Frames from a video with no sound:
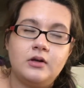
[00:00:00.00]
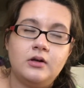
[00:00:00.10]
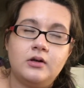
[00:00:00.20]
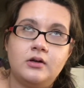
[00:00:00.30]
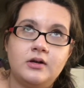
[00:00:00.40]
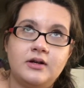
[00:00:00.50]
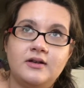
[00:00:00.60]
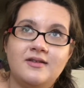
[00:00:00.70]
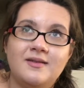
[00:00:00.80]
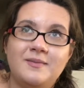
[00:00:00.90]
oh,
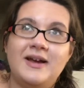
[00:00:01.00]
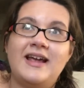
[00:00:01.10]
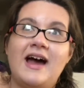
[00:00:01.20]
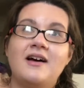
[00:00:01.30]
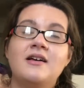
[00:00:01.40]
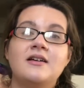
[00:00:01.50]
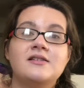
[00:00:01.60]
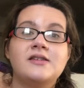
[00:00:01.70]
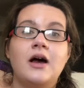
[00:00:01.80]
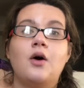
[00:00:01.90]
goodness. But yeah,
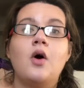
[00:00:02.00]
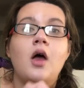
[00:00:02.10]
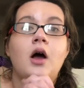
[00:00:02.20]
so